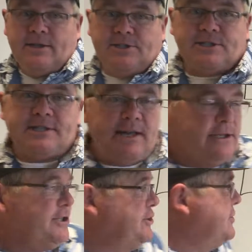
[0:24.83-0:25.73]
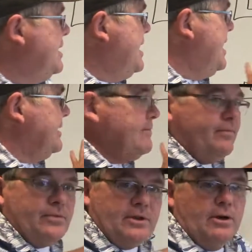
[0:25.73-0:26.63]
just telling you, hey,
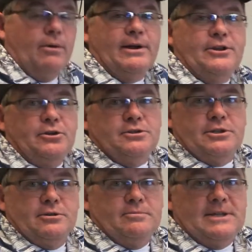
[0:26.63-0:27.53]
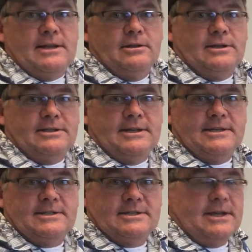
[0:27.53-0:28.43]
go onto YouTube, take a look at
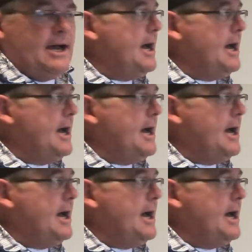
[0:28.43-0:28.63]
this.